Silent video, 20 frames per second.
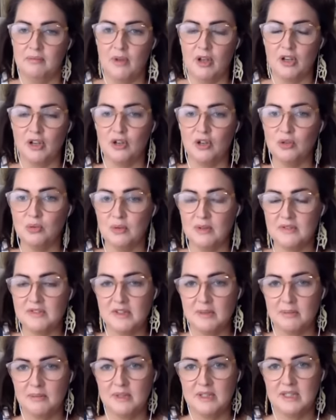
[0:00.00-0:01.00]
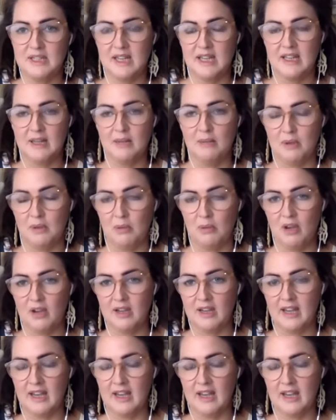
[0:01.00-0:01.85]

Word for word: a call with somebody and then we work